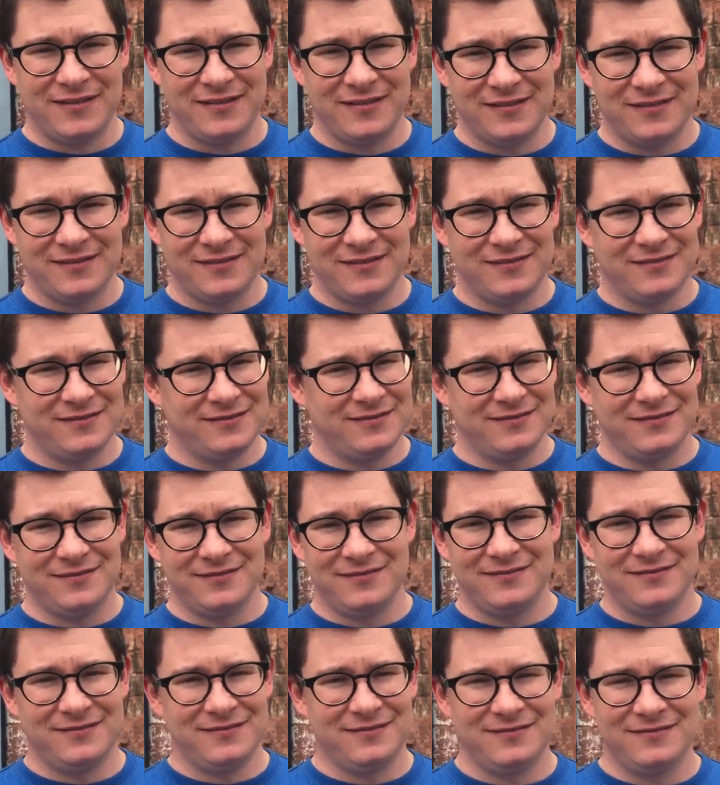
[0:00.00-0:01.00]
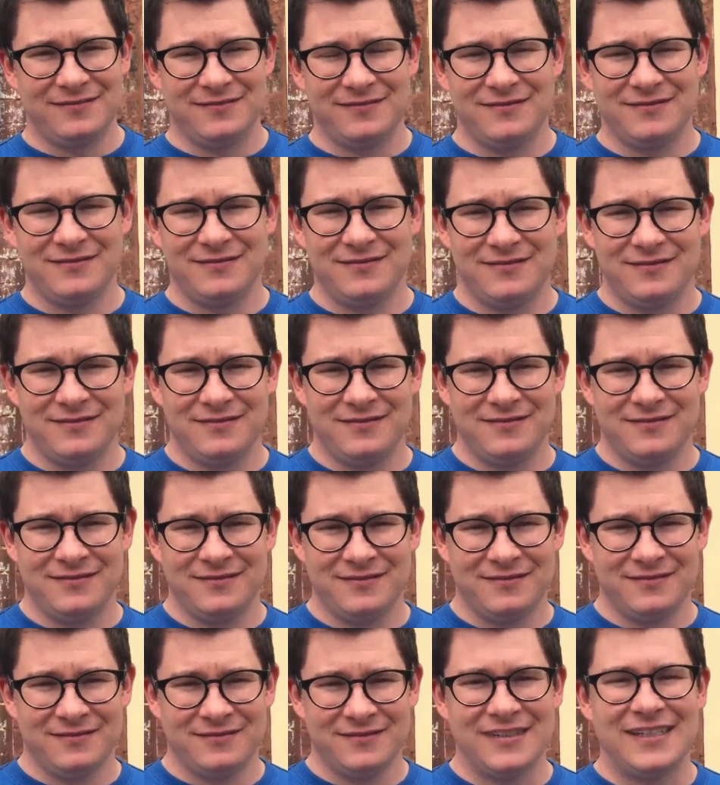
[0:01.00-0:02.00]
I- am a total rocky road
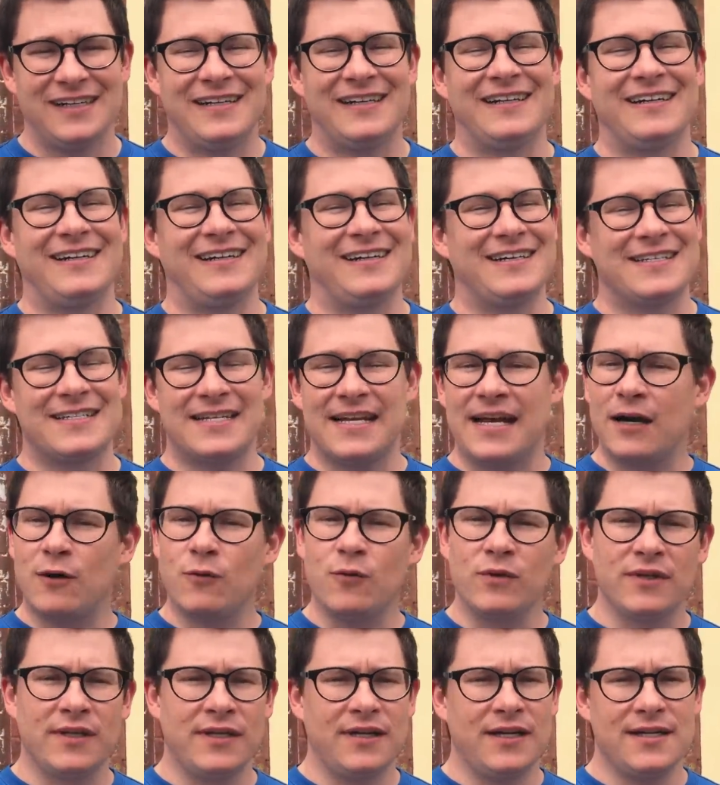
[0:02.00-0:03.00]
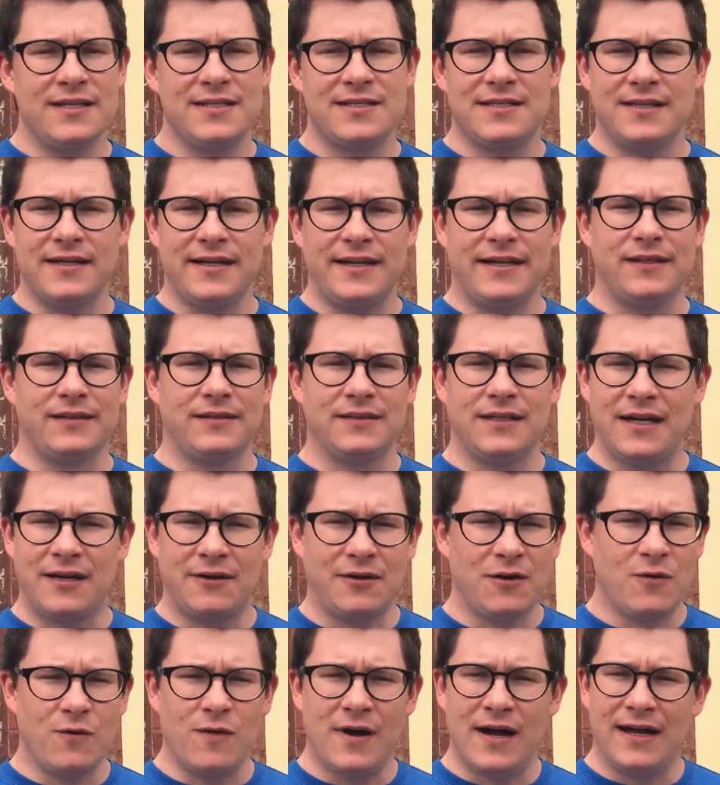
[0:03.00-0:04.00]
guy. Ah, uh, see, I don't want the nuts in there. I don't
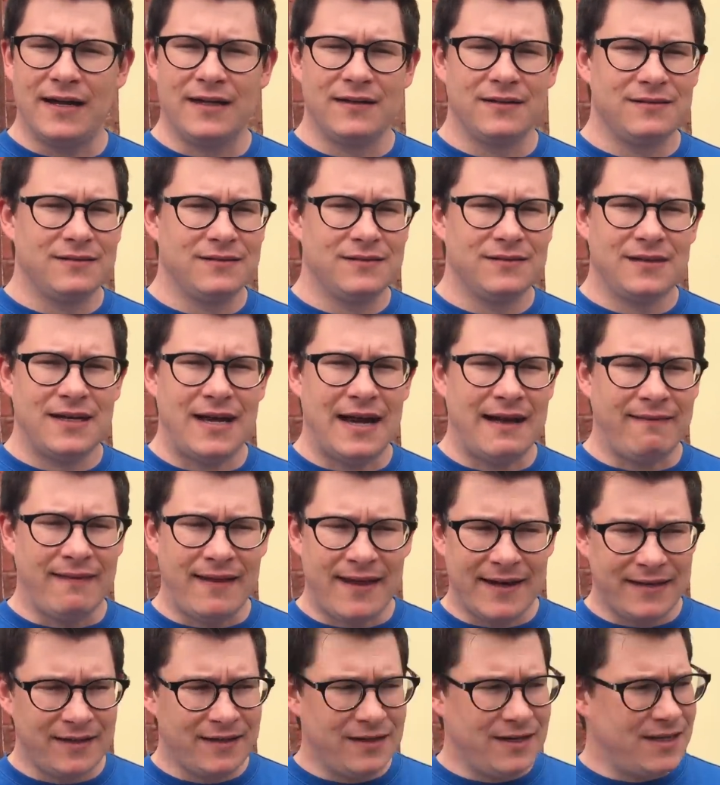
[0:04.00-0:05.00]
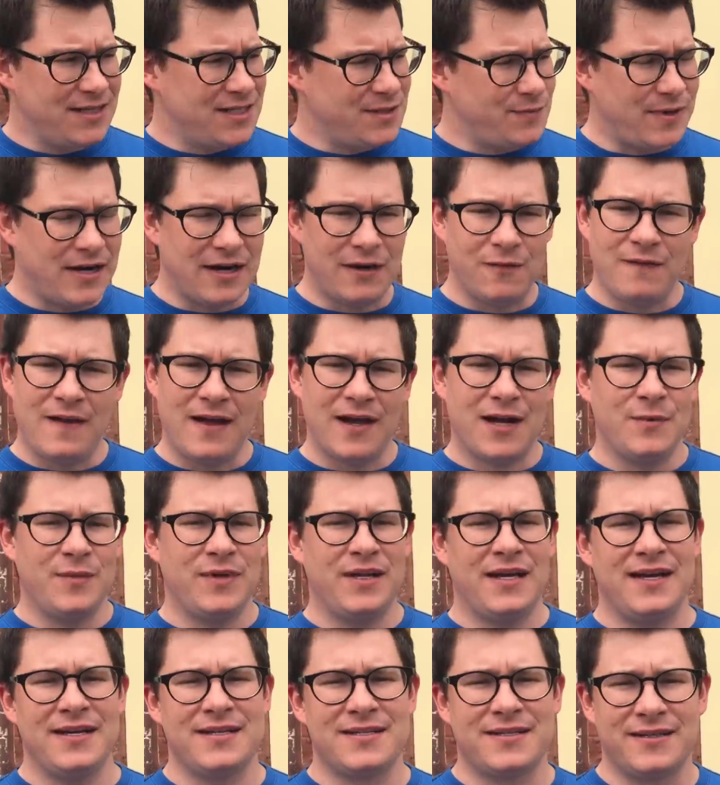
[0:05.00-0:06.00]
know why. I don't know. I like nuts, but I don't like them
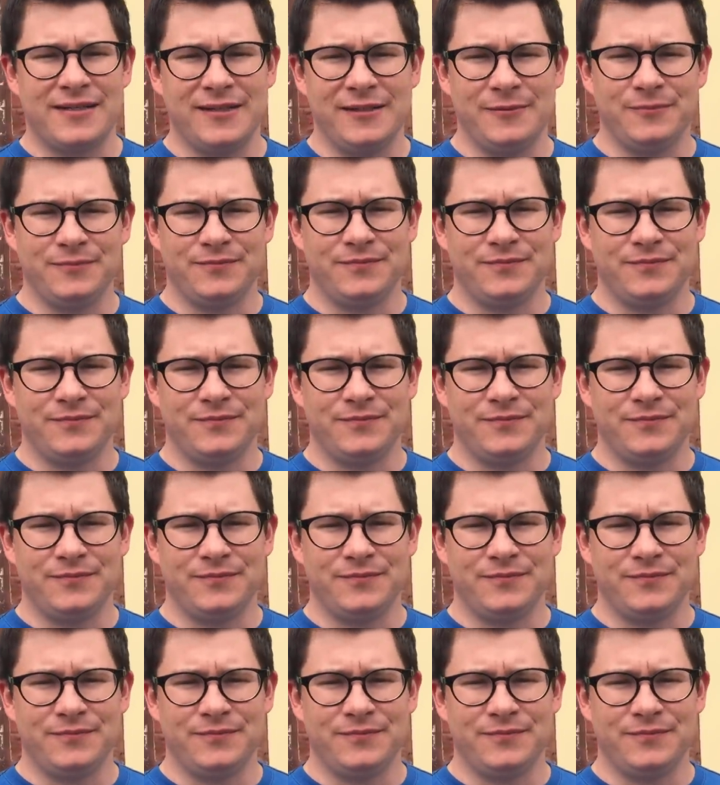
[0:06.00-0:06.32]
in ice cream.